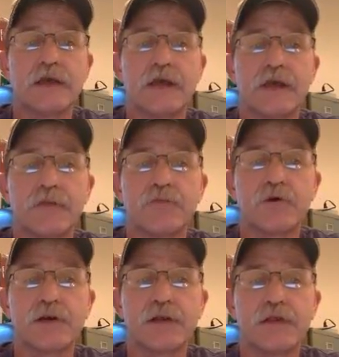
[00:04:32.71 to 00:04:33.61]
and
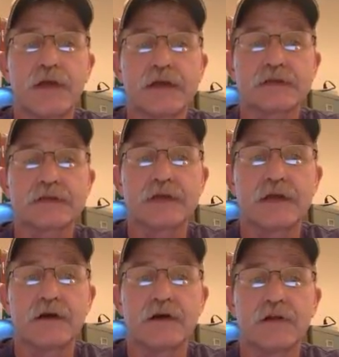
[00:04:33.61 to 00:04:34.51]
put it in that
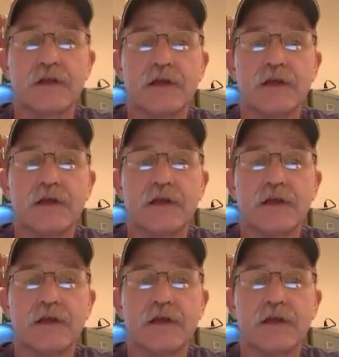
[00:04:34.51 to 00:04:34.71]
cell.